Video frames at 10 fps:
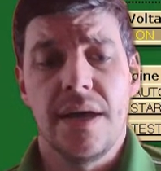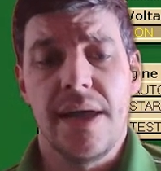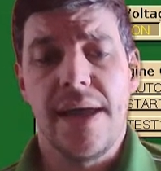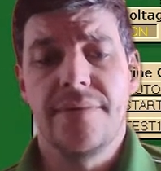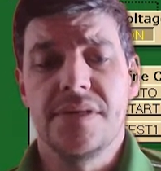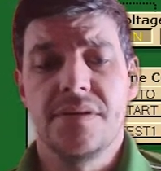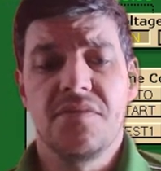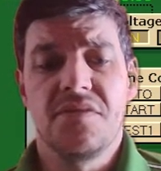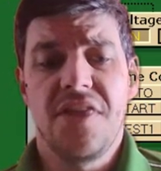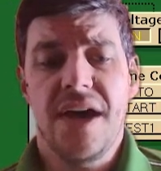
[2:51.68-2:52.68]
And
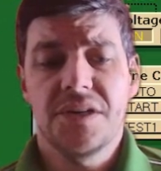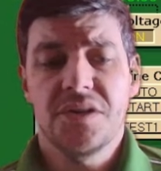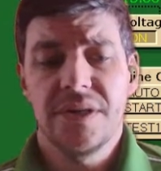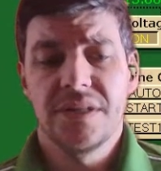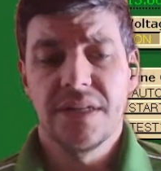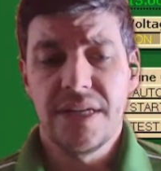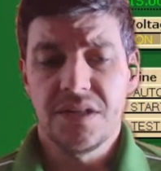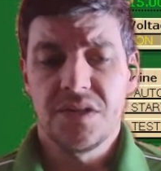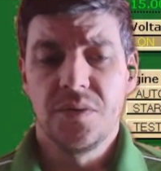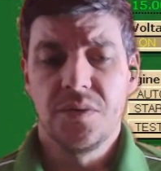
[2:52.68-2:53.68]
that
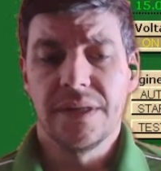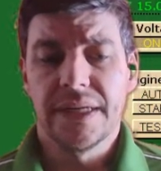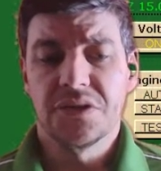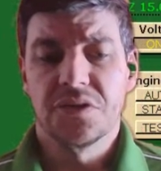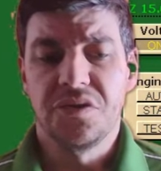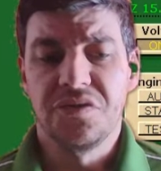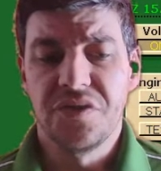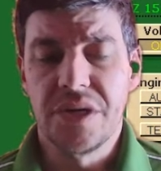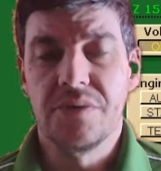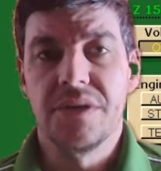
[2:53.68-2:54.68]
translates to an electrical
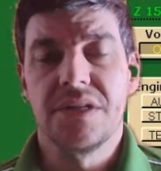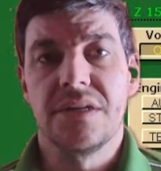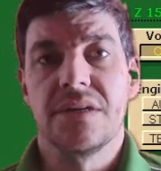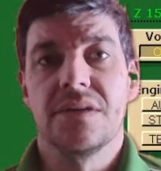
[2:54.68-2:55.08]
frequency.